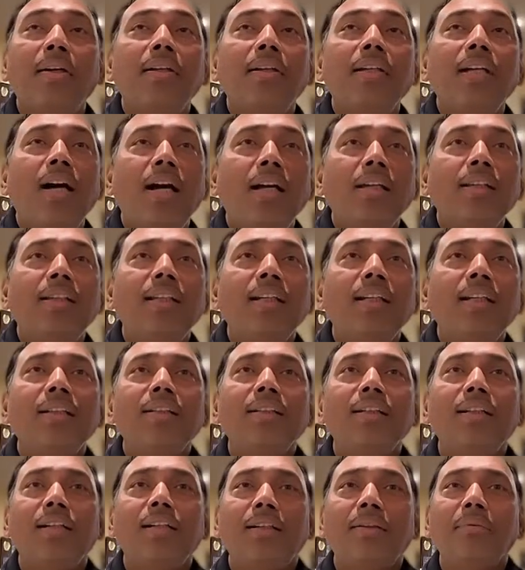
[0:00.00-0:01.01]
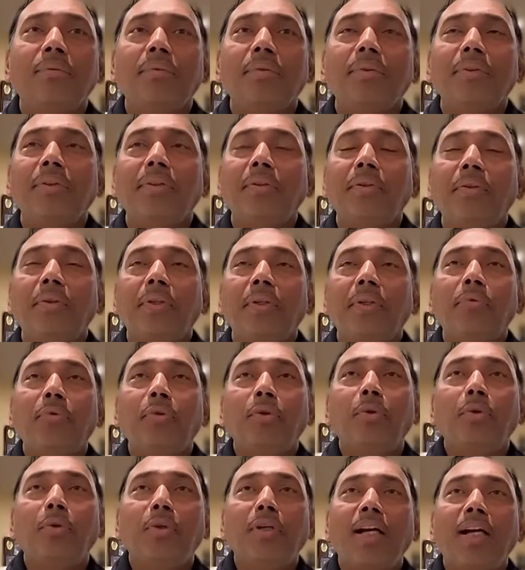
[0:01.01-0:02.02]
yeah i think uh, if you
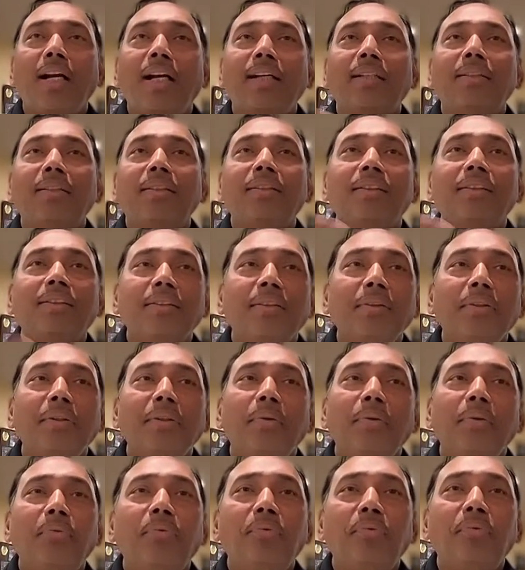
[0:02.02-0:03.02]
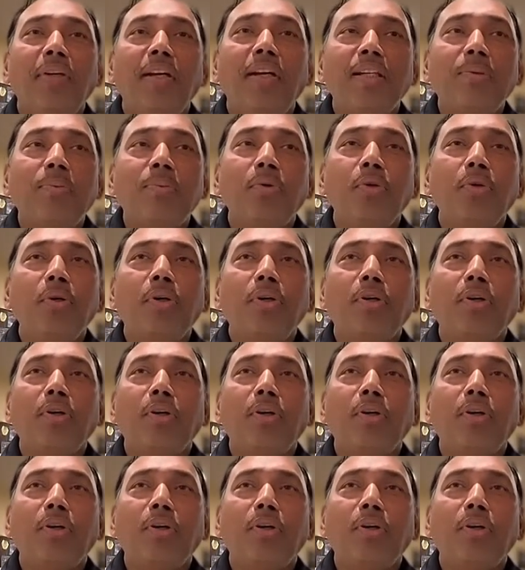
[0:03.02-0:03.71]
look at facebook